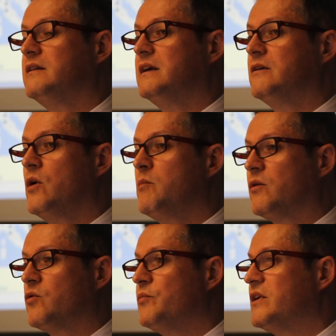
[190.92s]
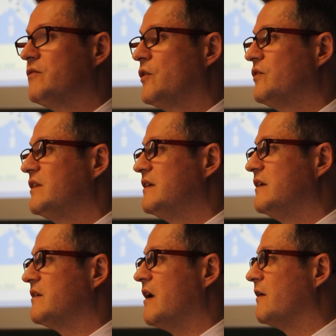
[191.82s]
the Coimbra Group
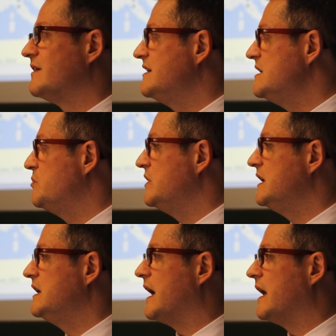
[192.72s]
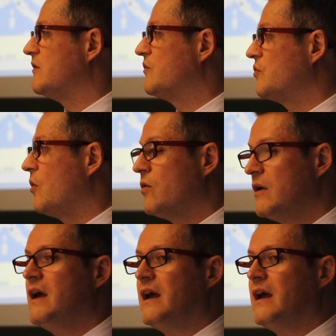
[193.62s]
universities are deeply and so